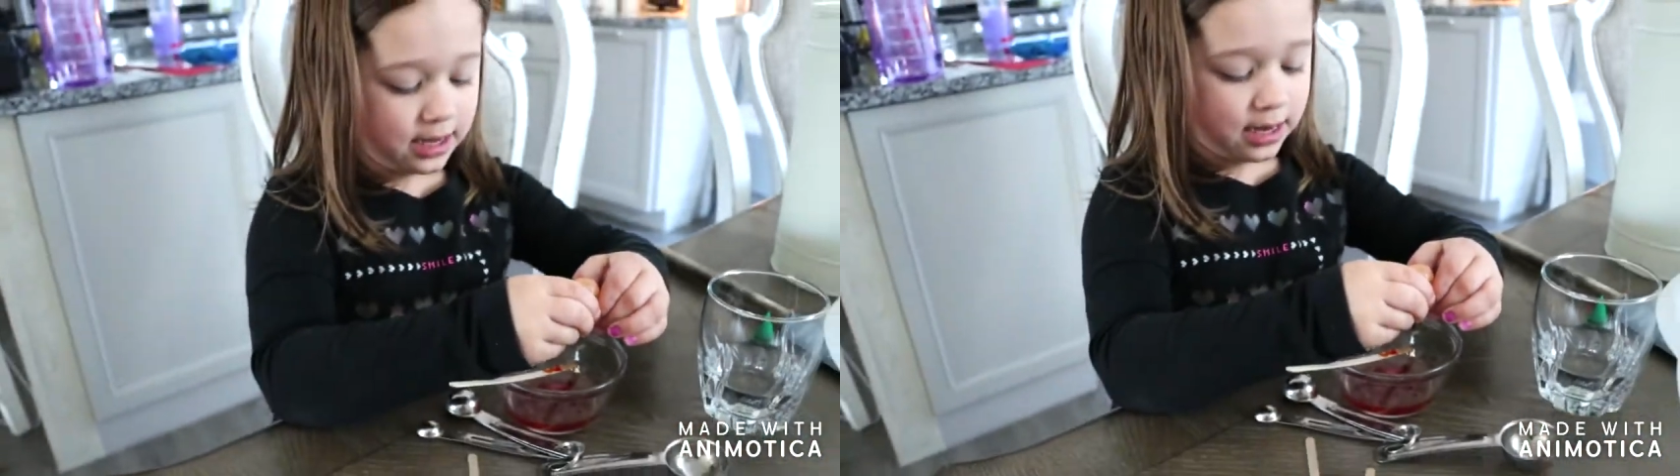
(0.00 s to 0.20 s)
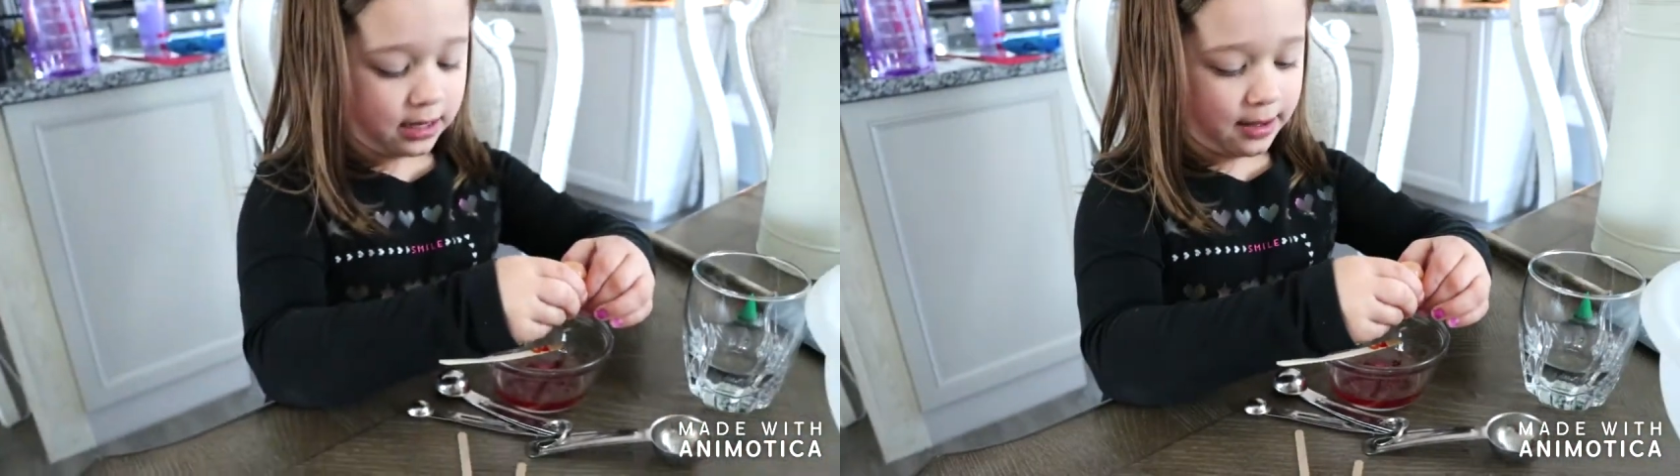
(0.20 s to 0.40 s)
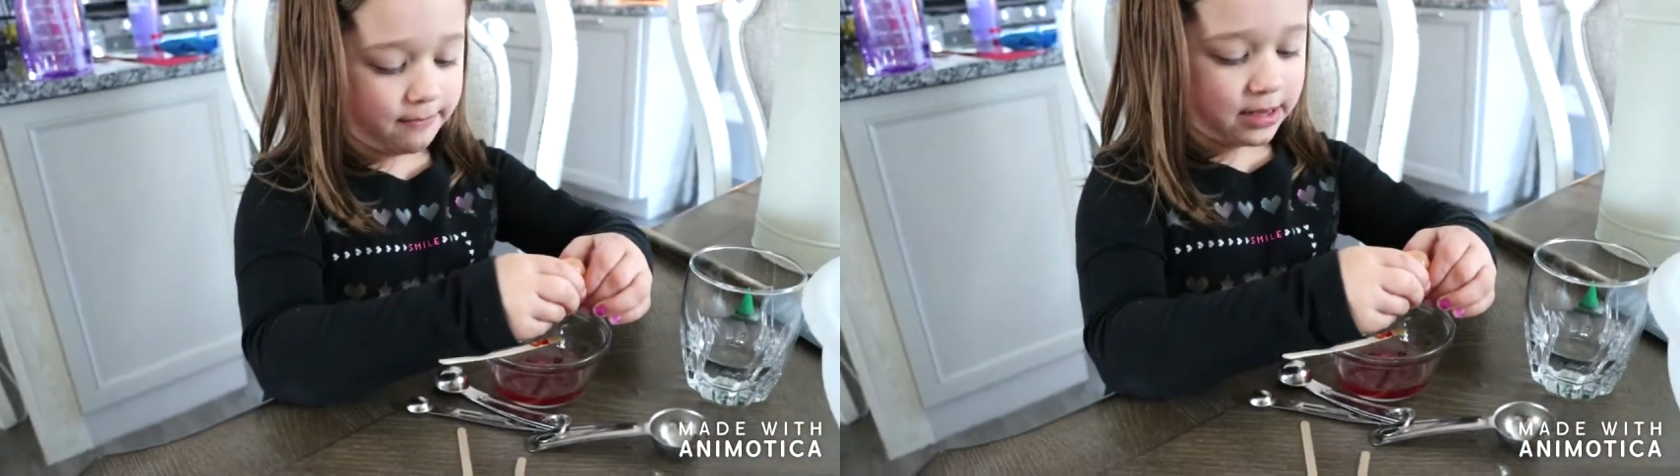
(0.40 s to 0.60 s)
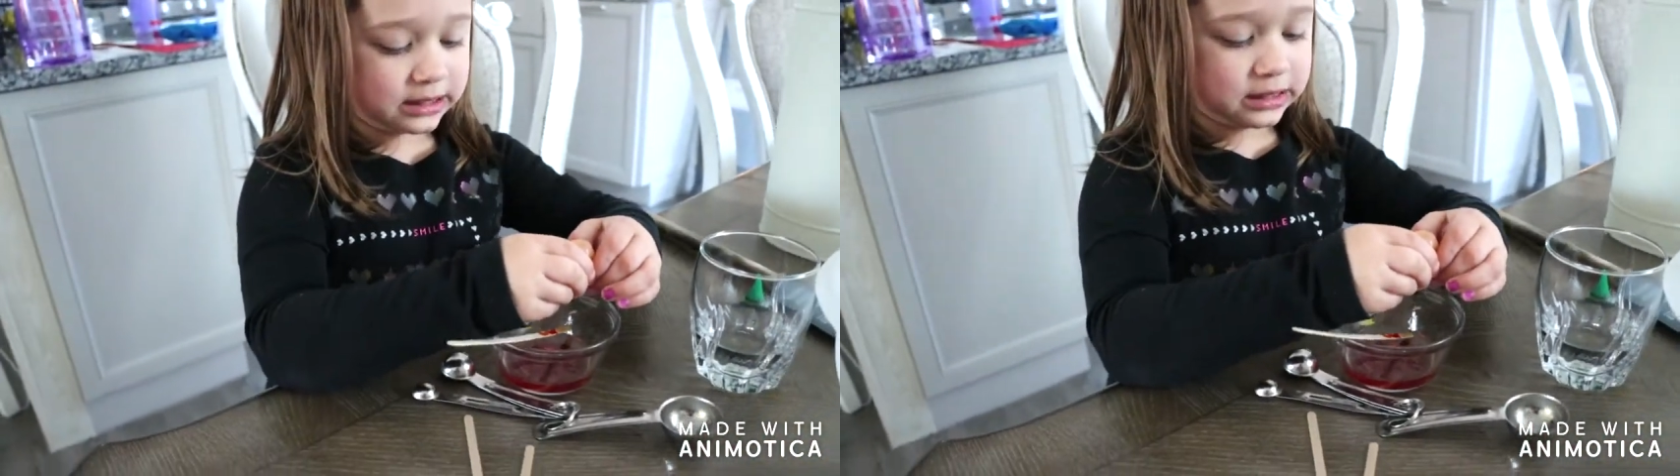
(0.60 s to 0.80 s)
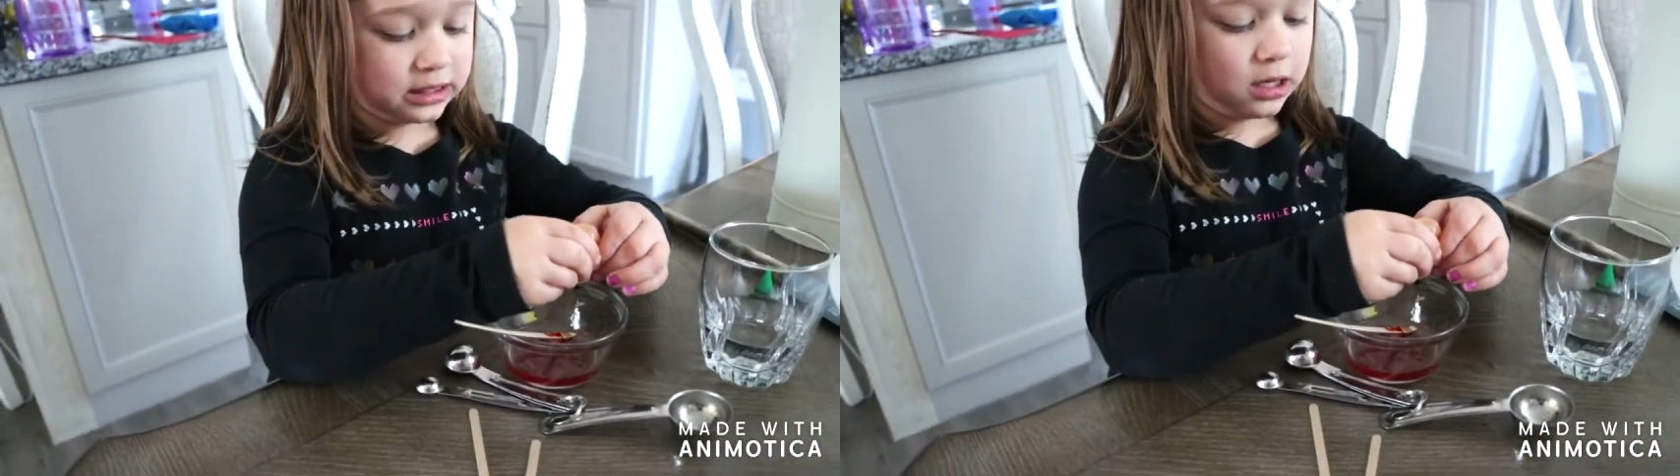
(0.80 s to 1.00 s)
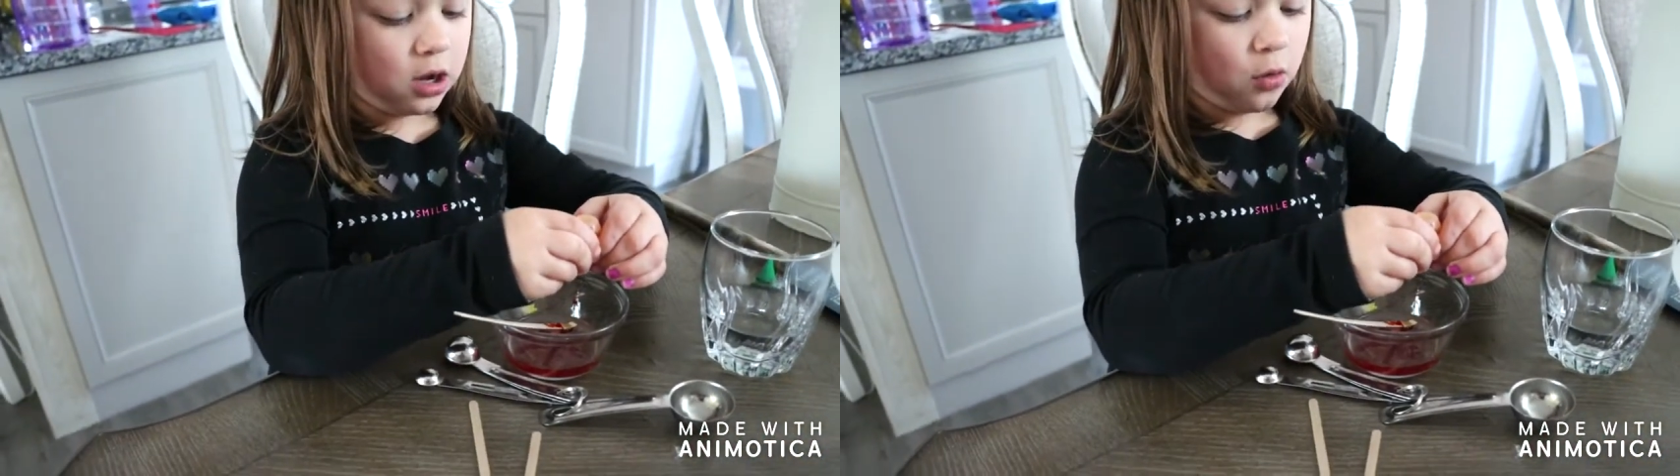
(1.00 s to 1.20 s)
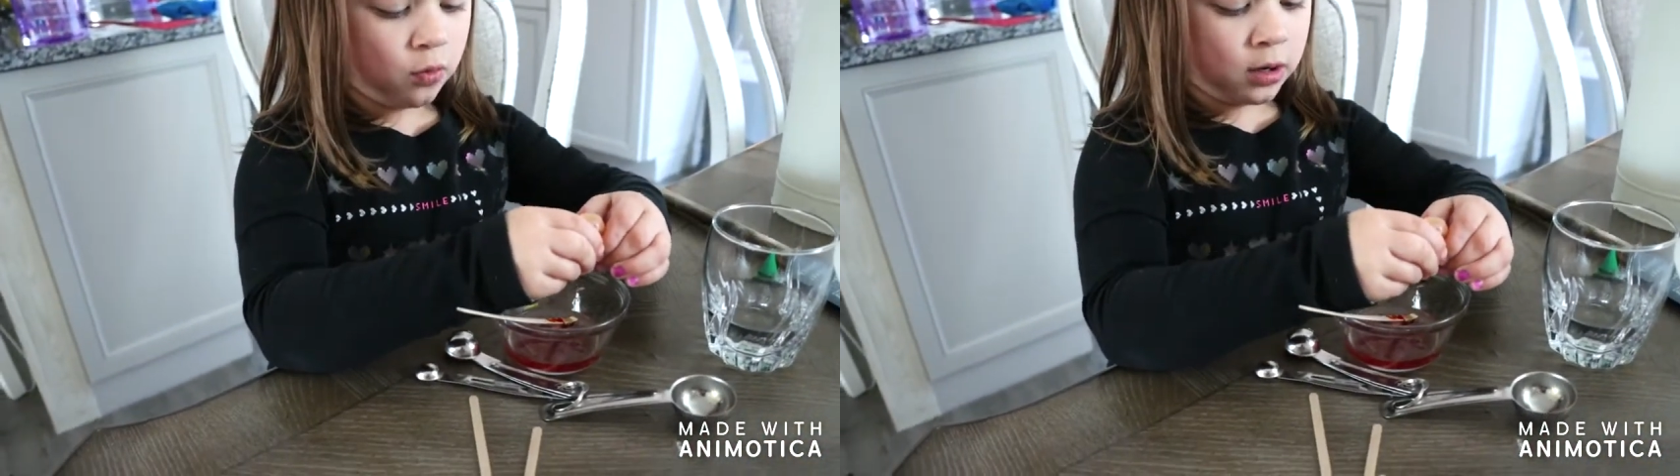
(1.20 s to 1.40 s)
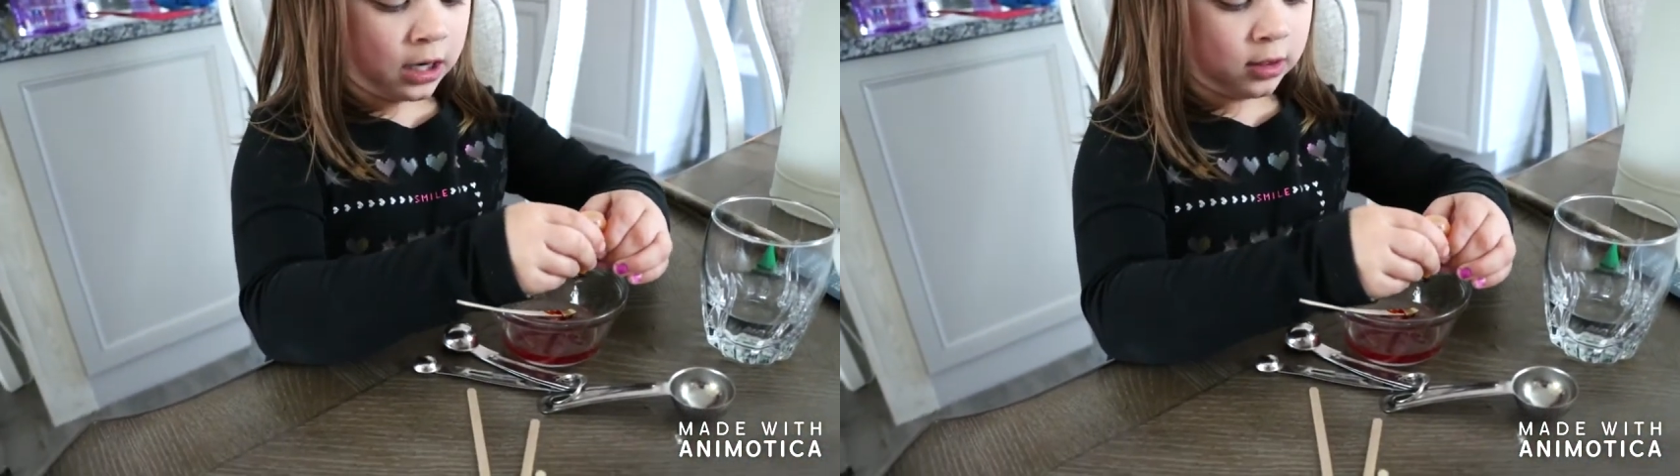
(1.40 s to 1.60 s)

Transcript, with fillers: And I mixed when I